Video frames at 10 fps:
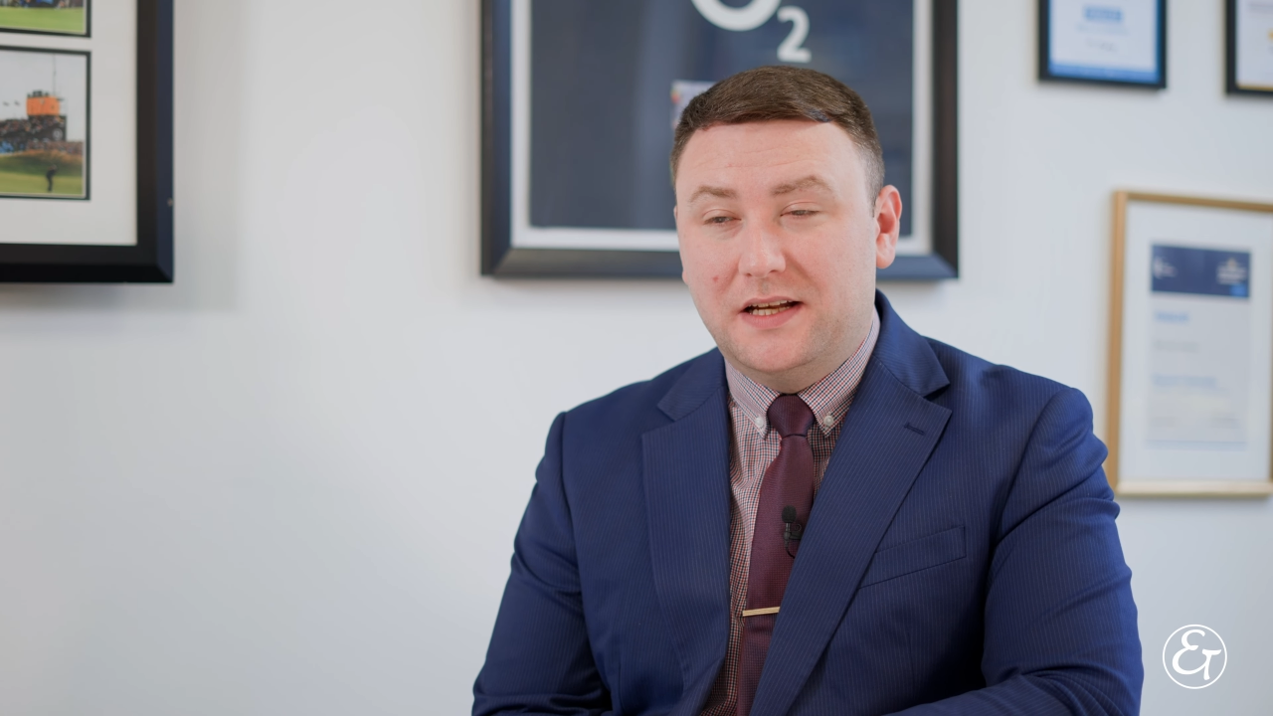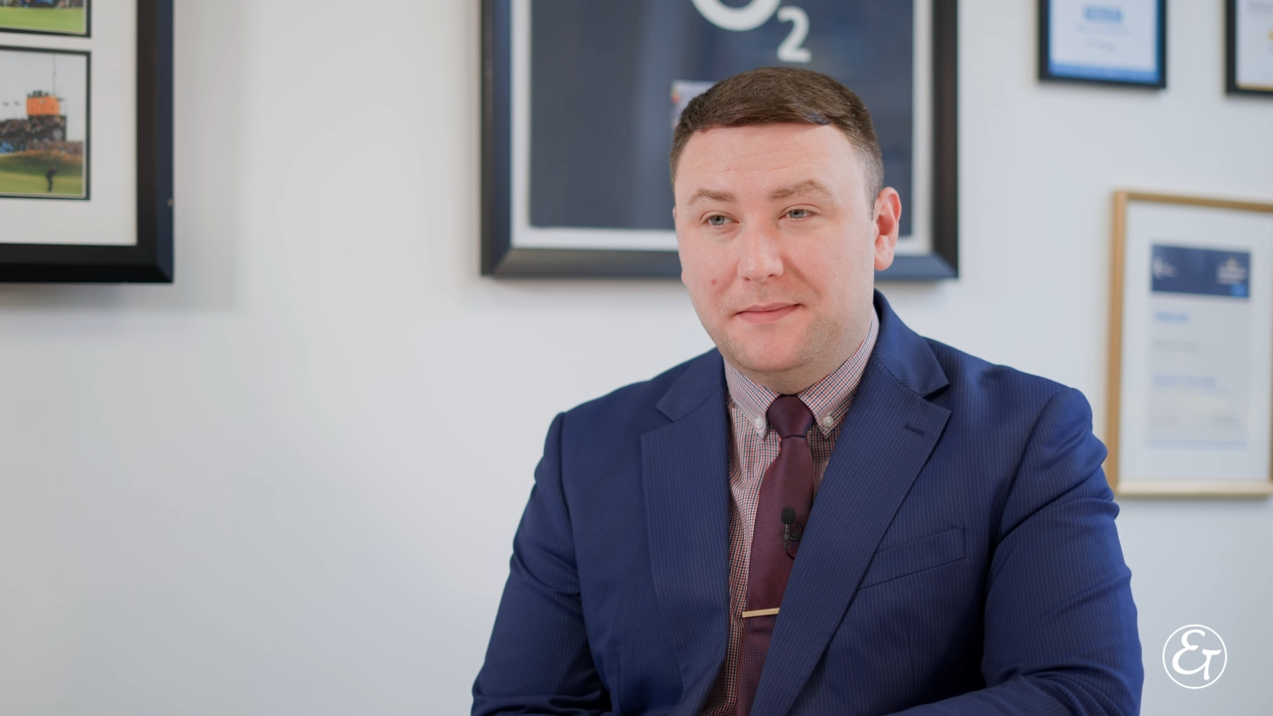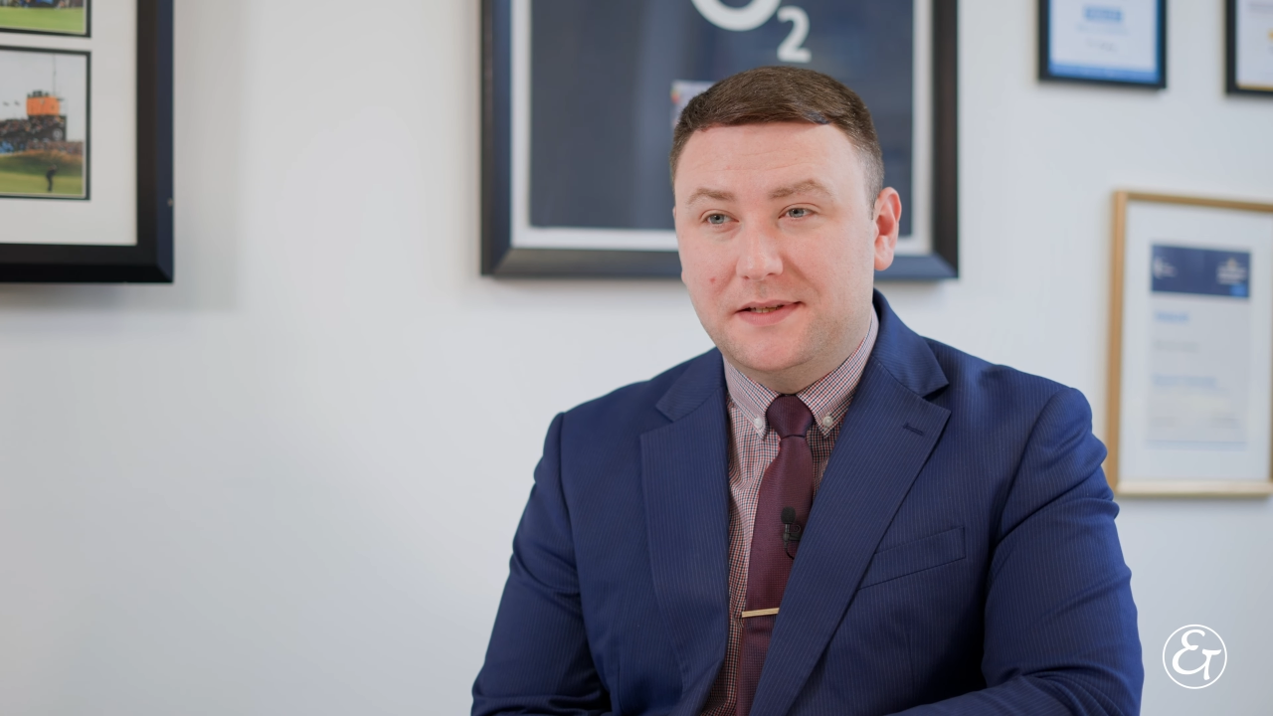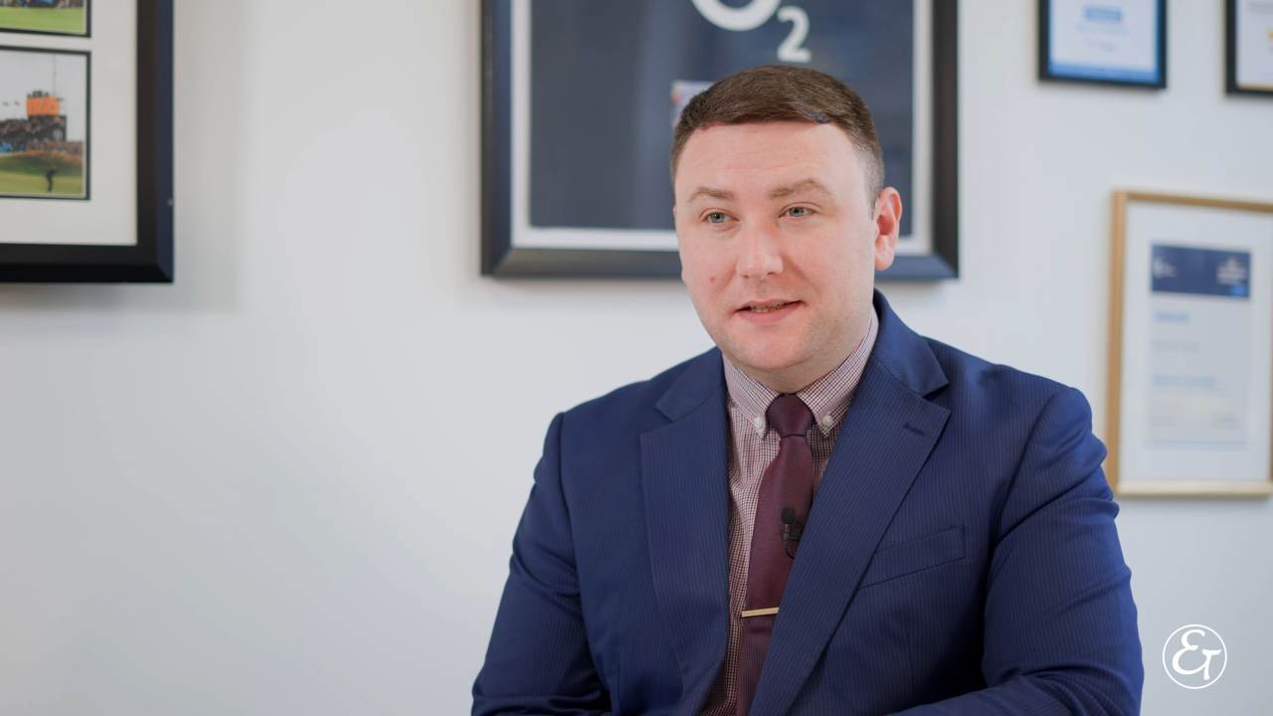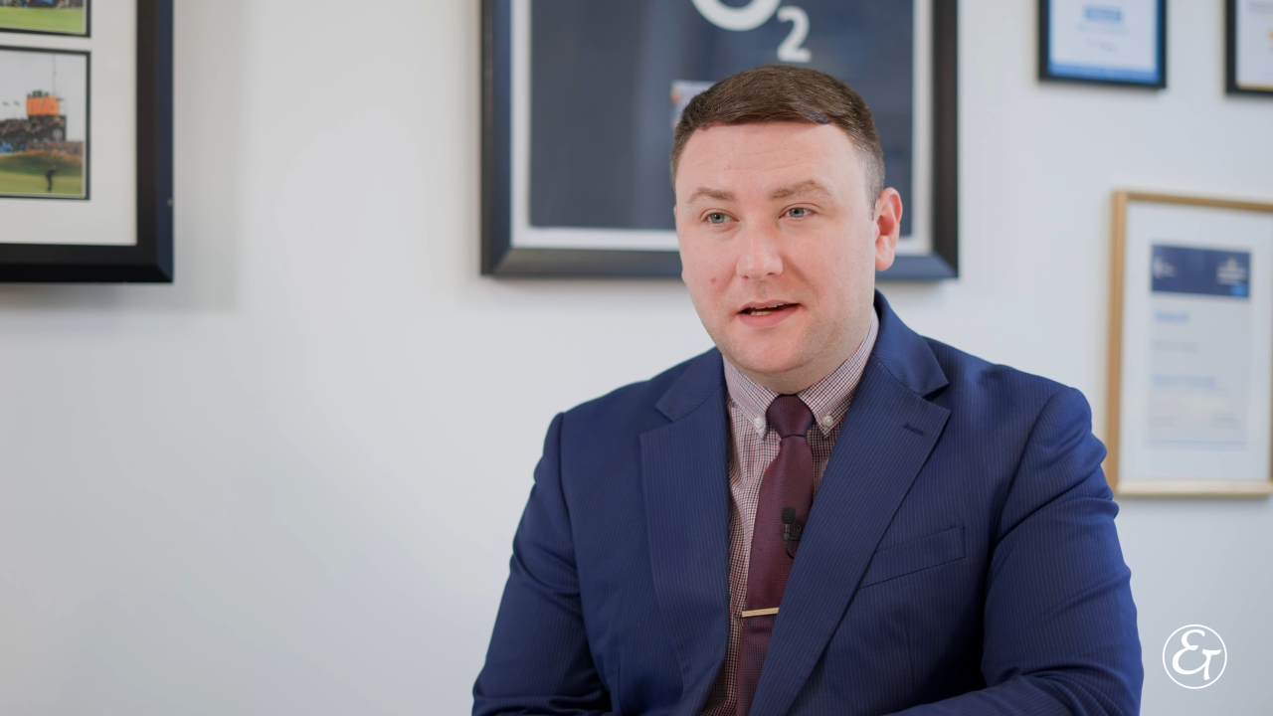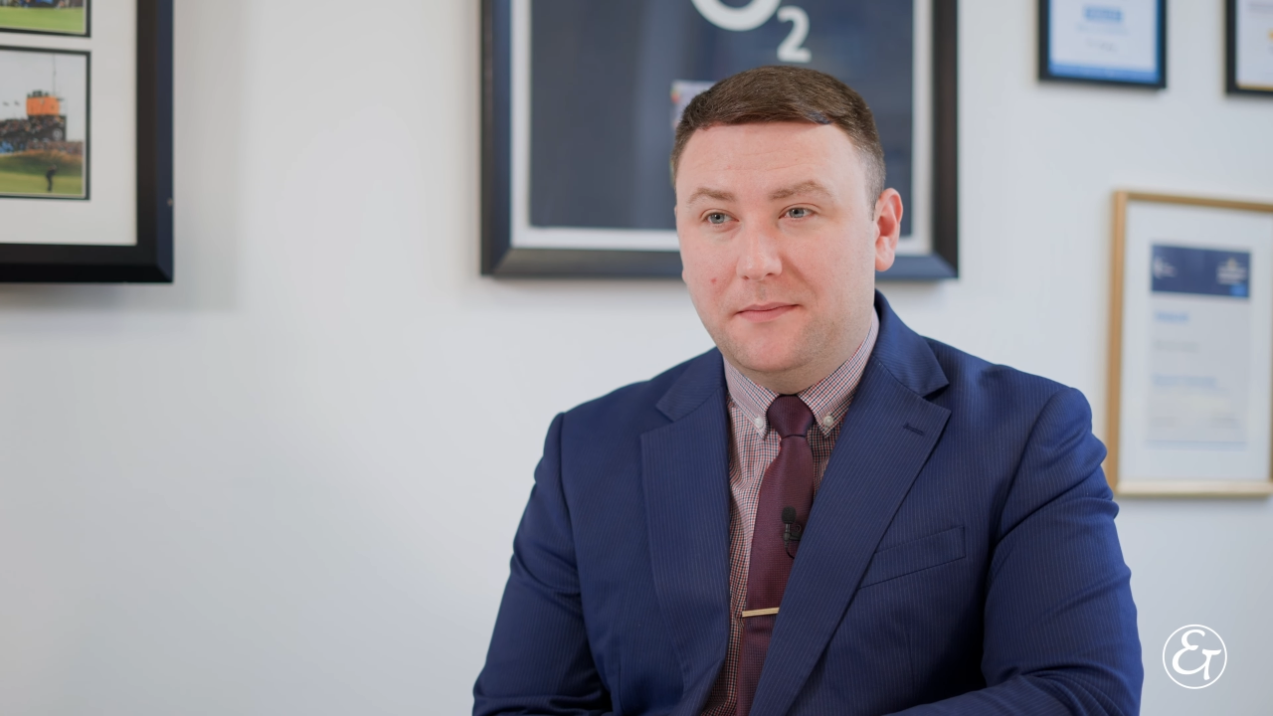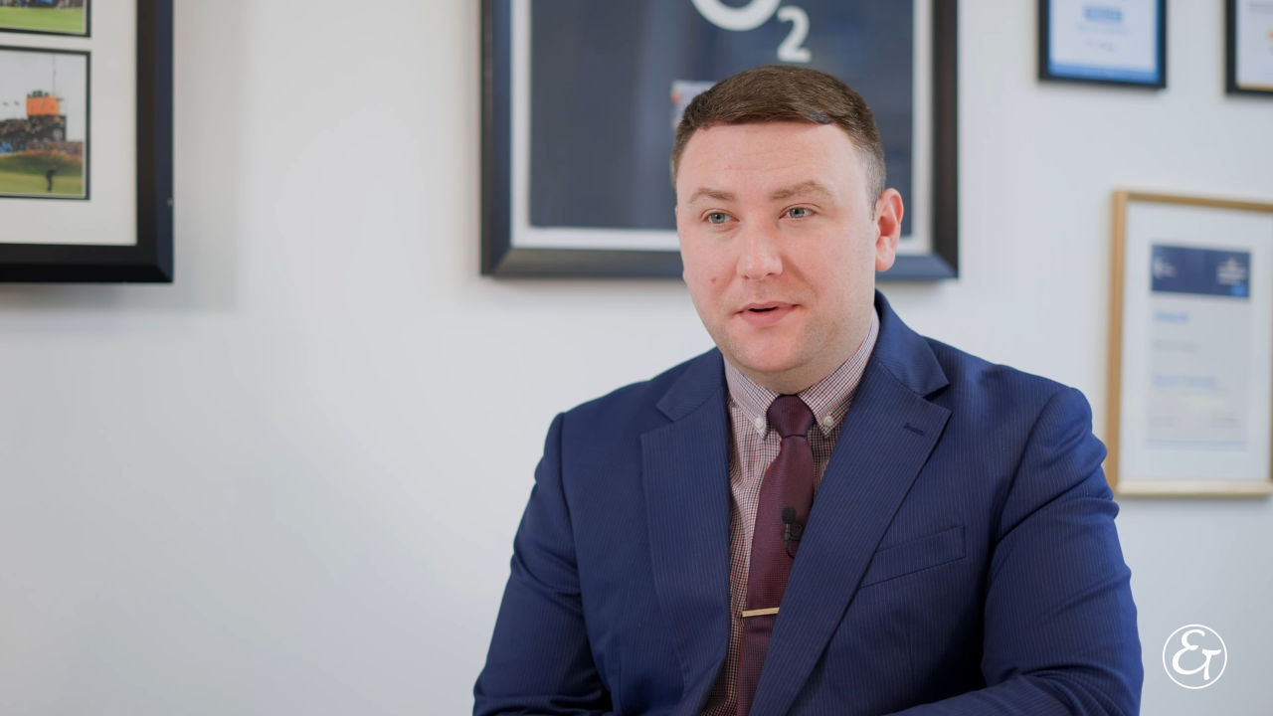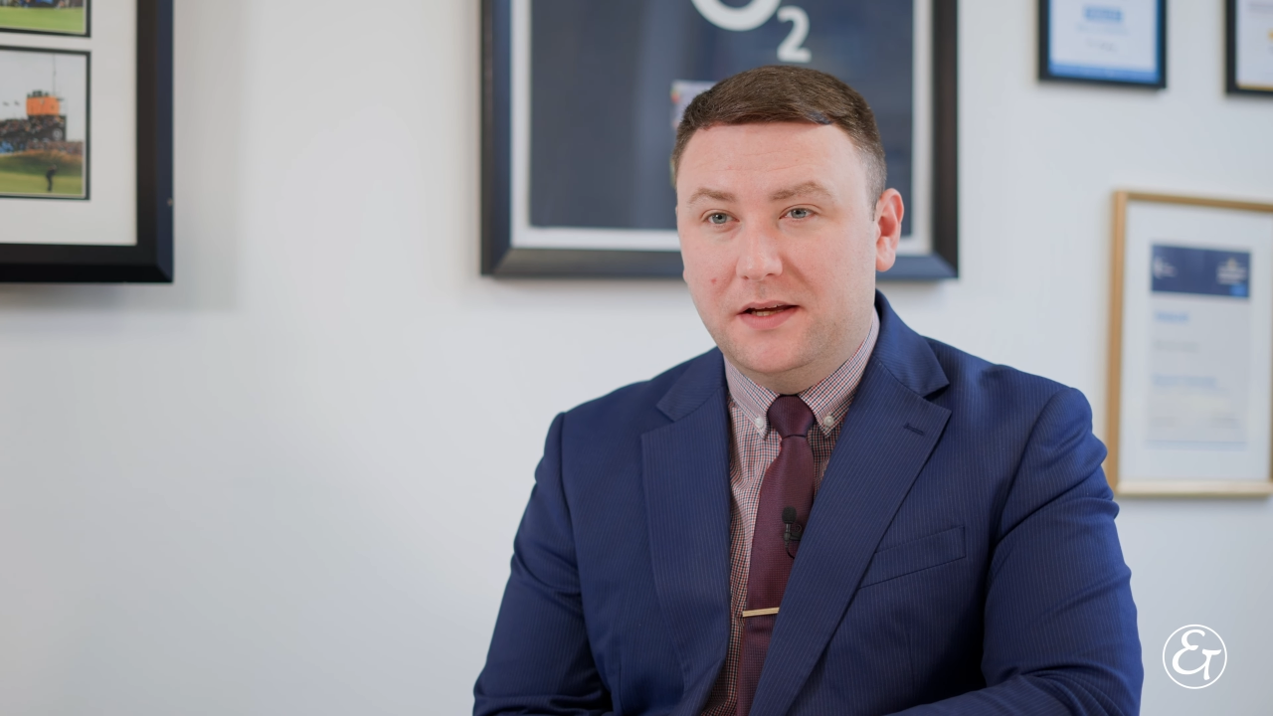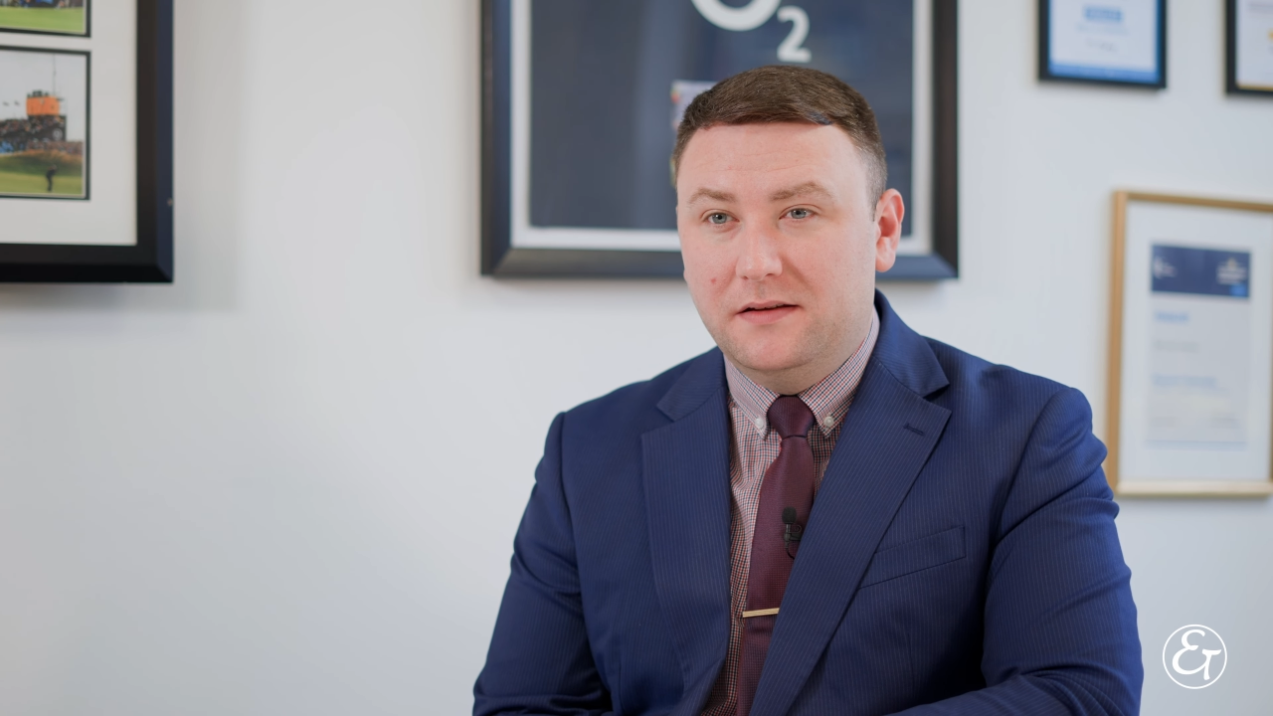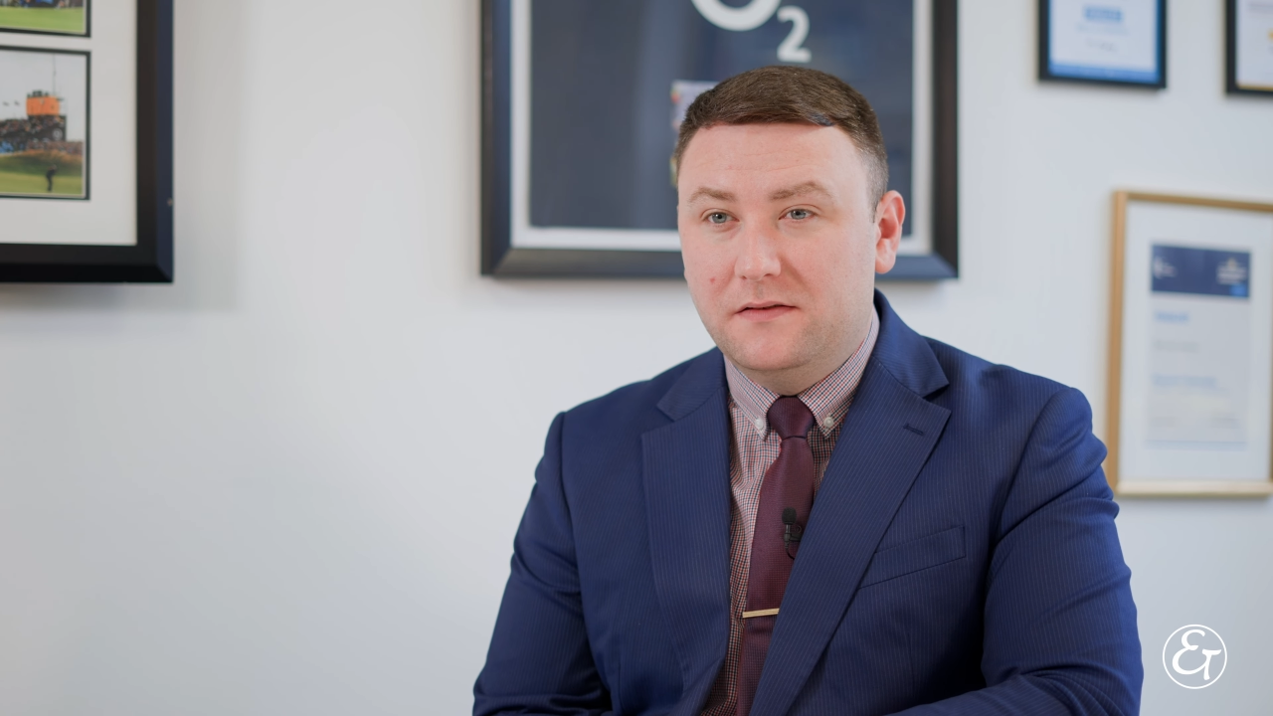limited
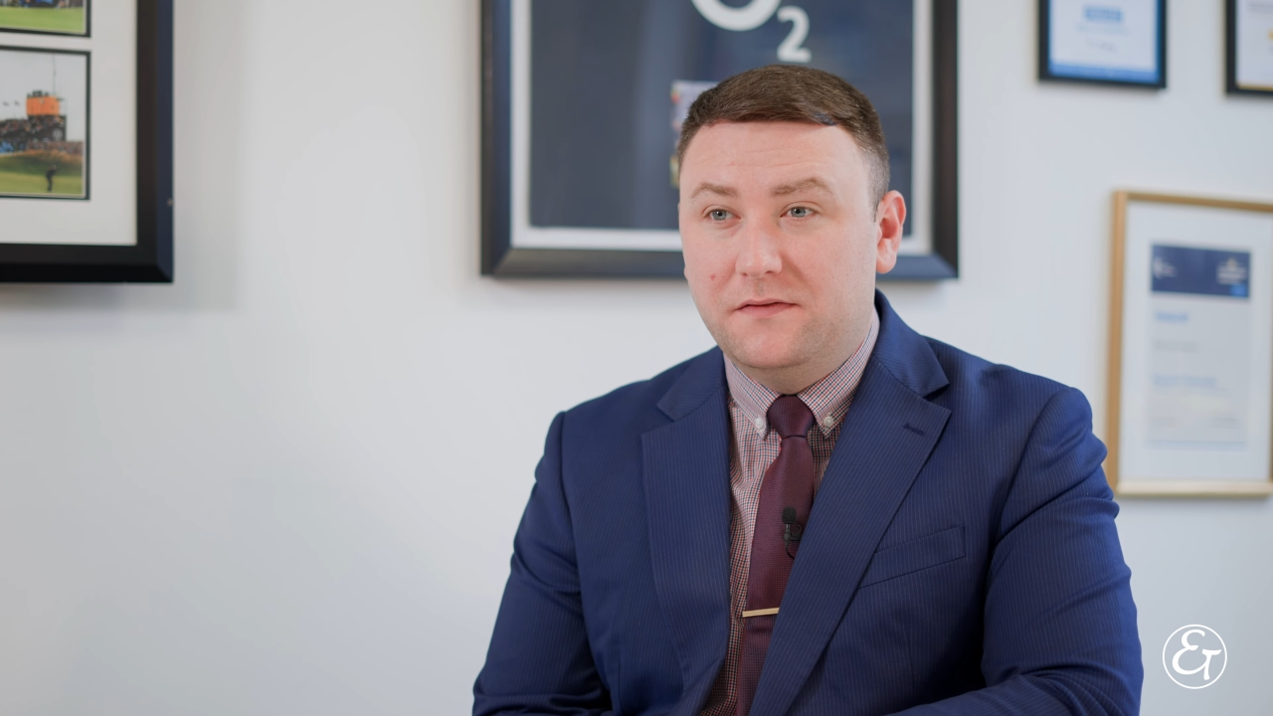company